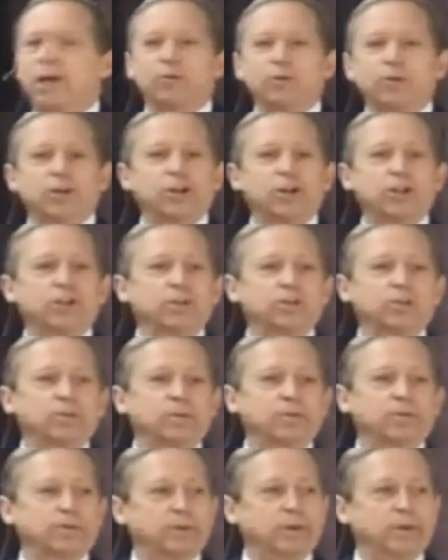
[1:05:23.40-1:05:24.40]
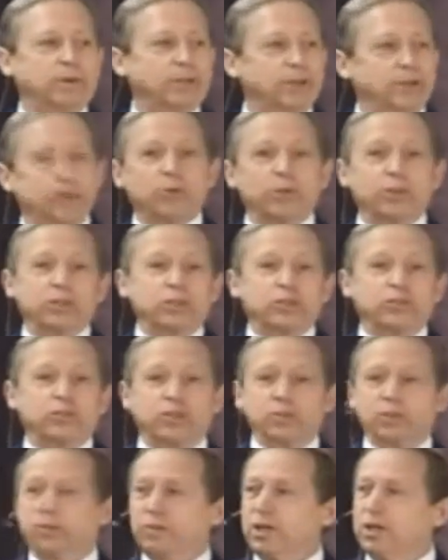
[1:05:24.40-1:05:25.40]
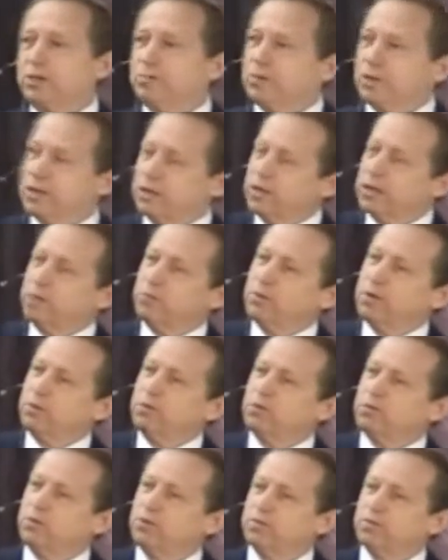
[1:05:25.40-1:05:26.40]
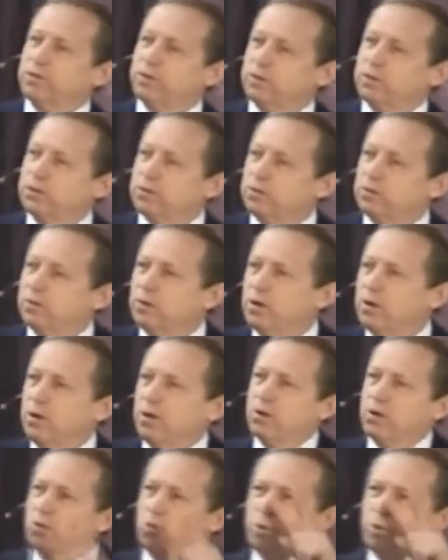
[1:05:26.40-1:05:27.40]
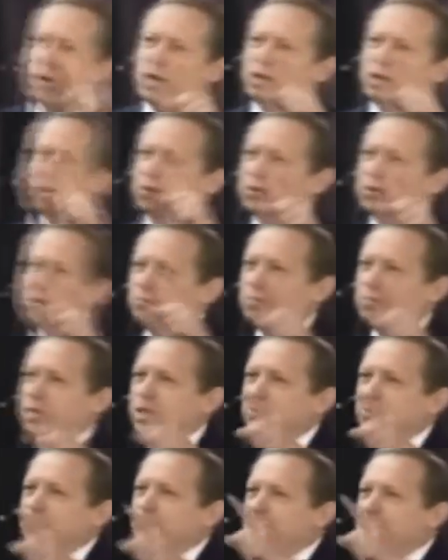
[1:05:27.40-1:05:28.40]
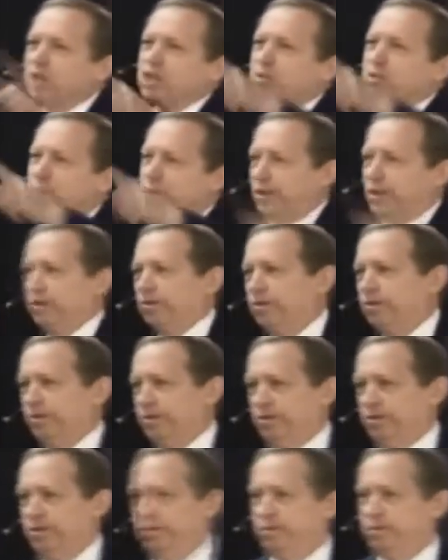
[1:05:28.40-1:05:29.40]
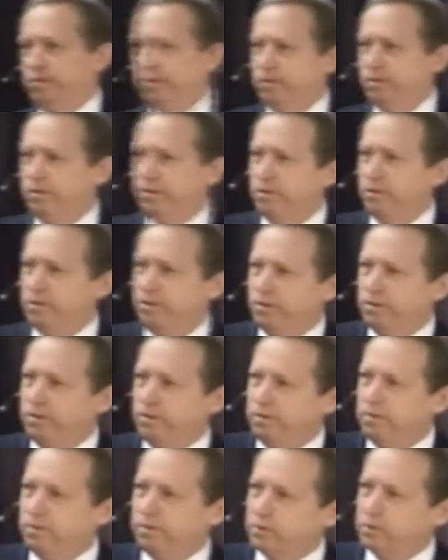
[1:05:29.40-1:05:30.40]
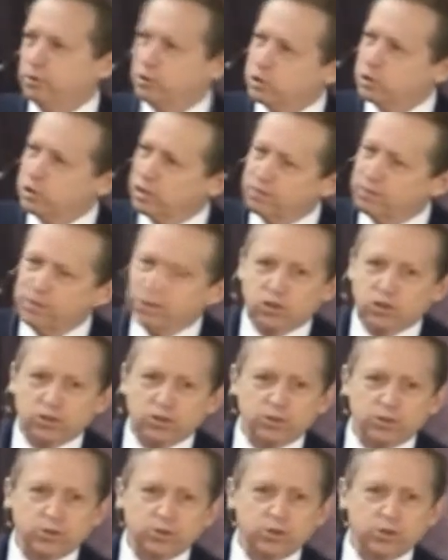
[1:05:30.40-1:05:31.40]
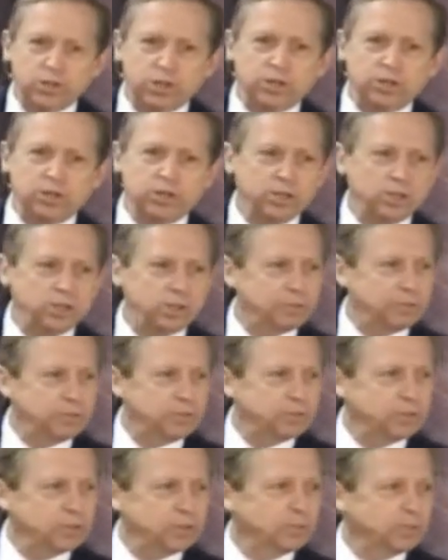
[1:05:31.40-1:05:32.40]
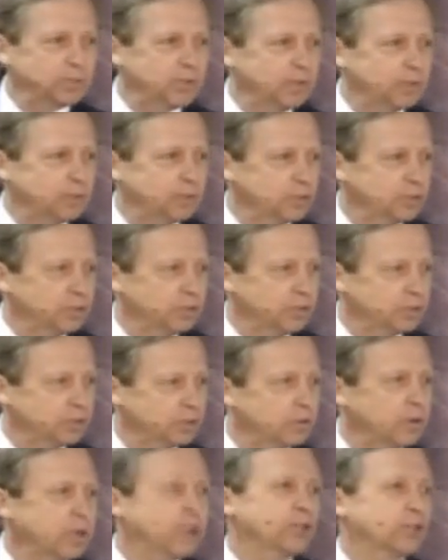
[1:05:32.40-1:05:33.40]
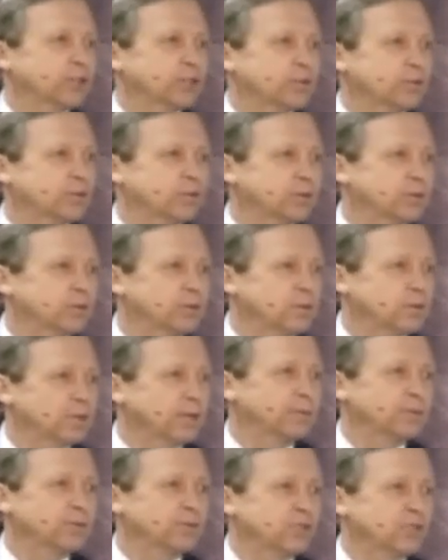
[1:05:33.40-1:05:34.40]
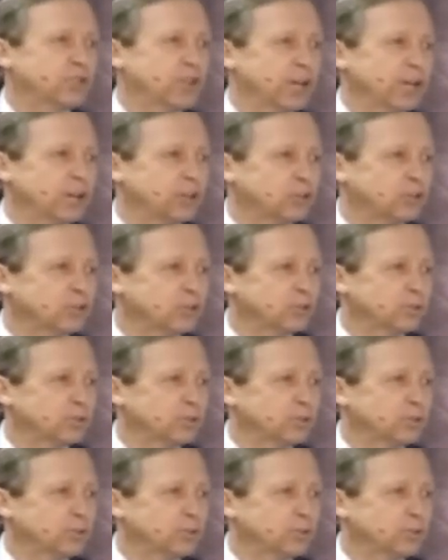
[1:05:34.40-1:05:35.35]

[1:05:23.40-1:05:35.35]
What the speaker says: I would argue, I know this for Intermountain, but I think it may be true for you. We could be much better for those individuals who seek our help, sometimes in their greatest times of challenge